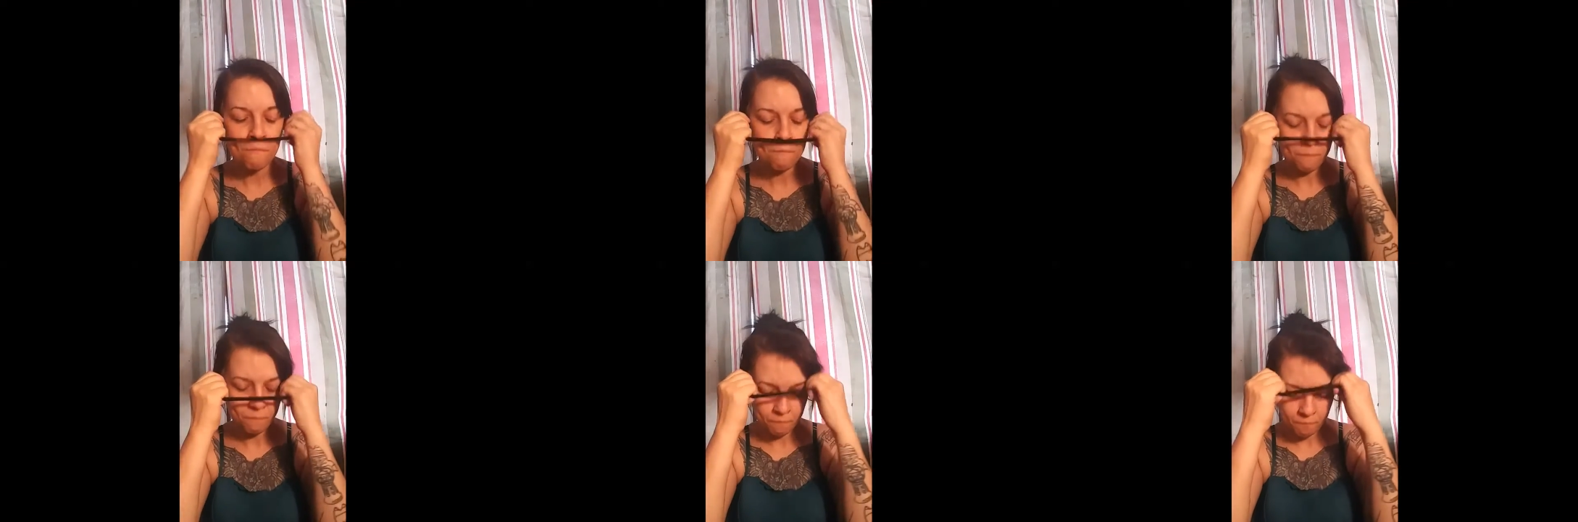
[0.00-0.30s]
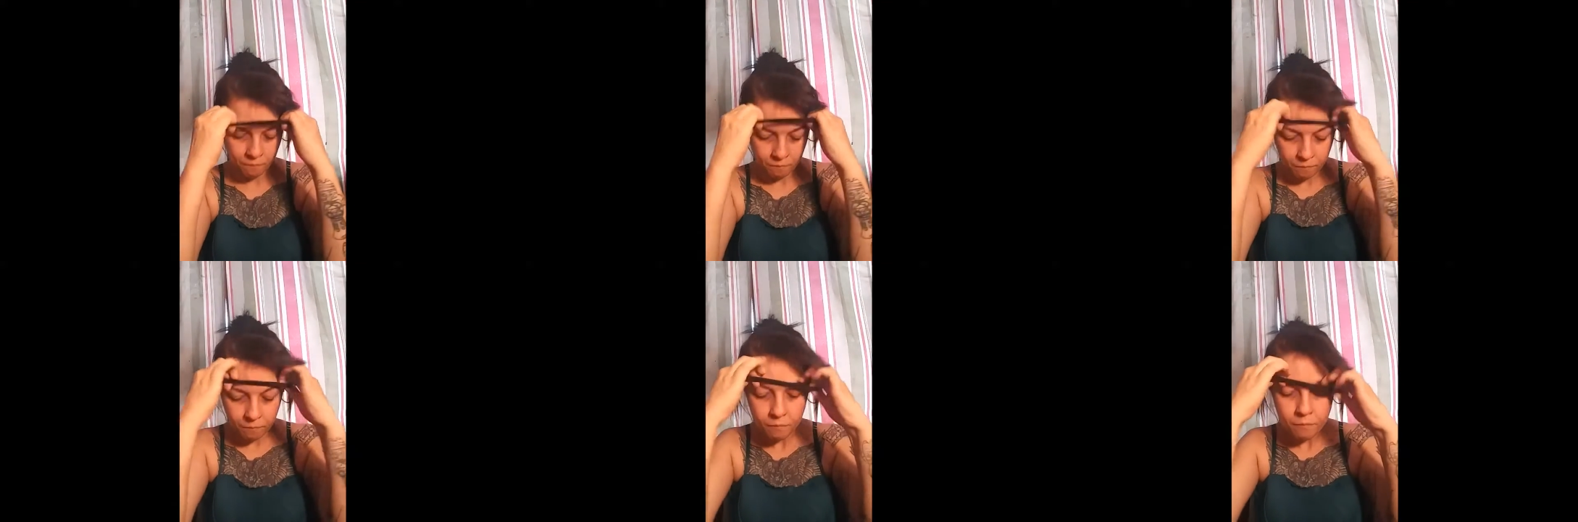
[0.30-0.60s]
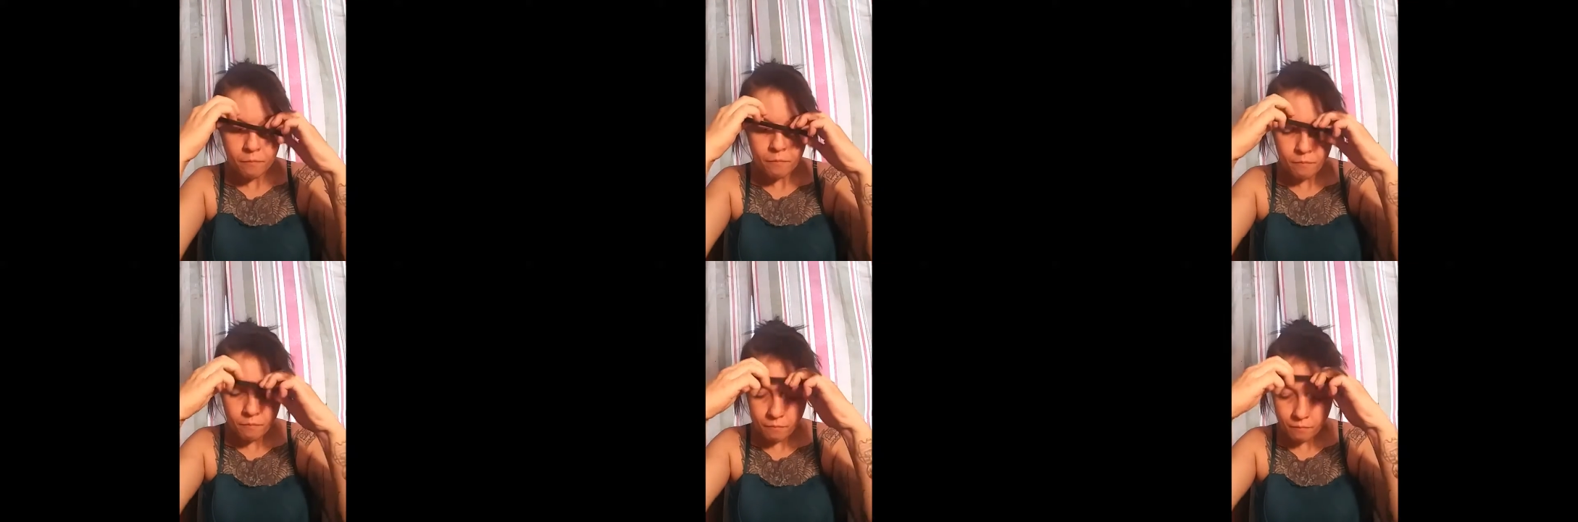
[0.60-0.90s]

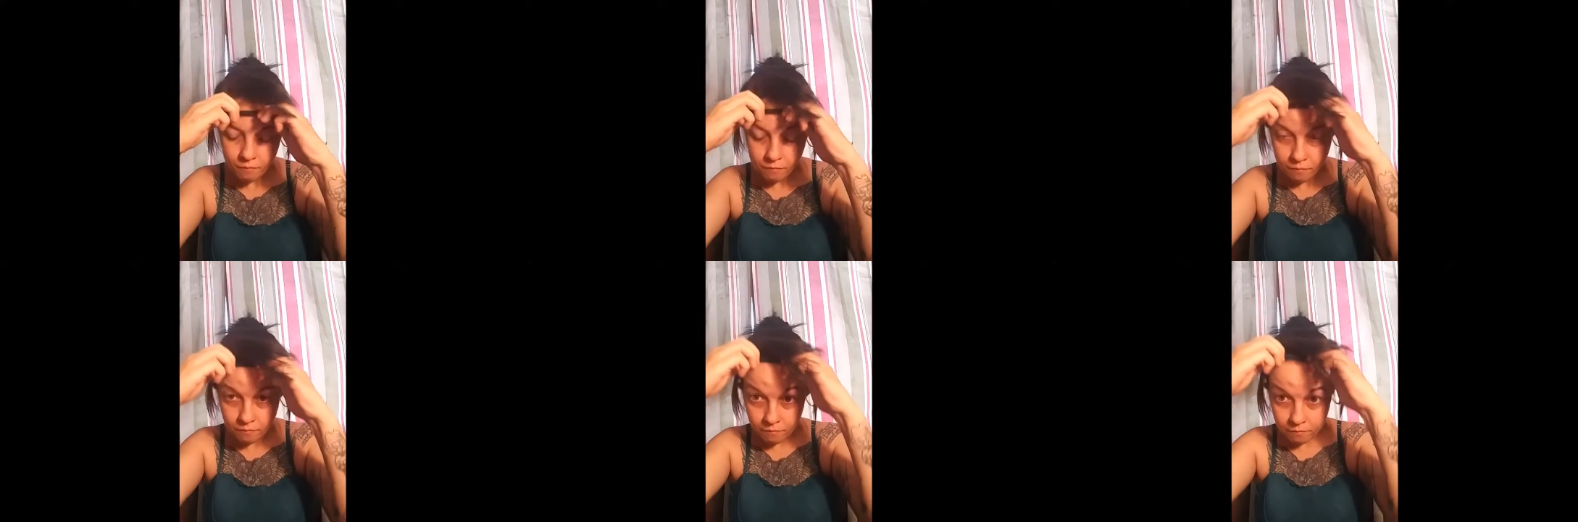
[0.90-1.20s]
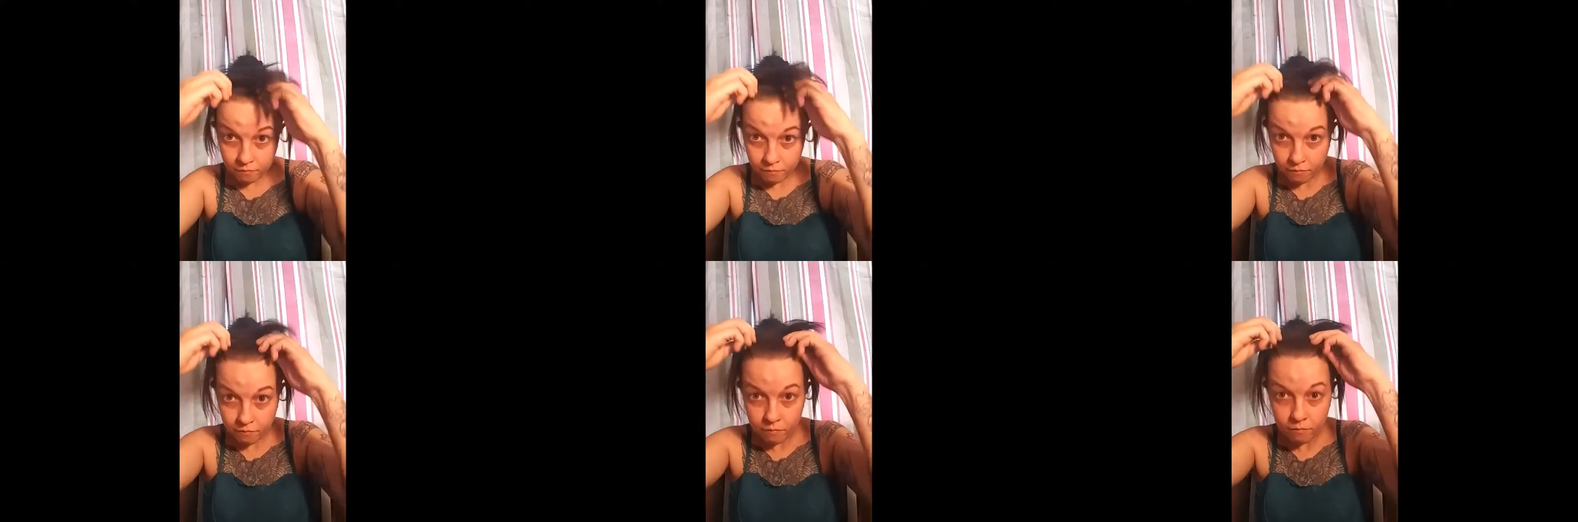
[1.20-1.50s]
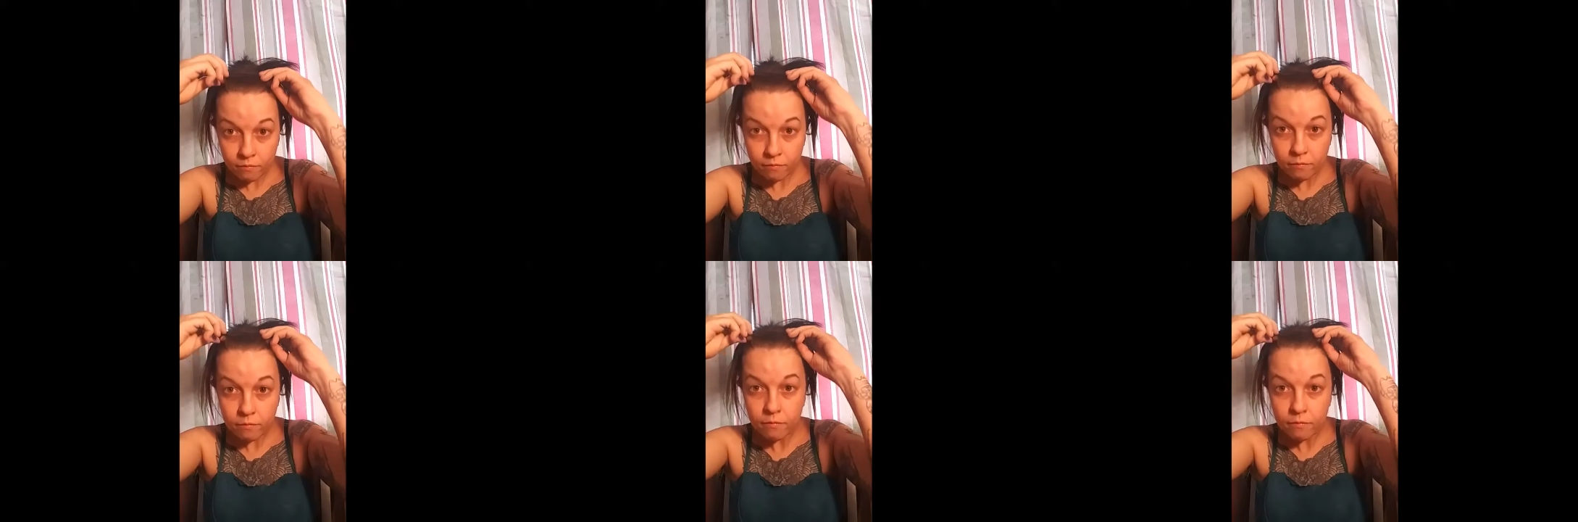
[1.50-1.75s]
(no one is talking)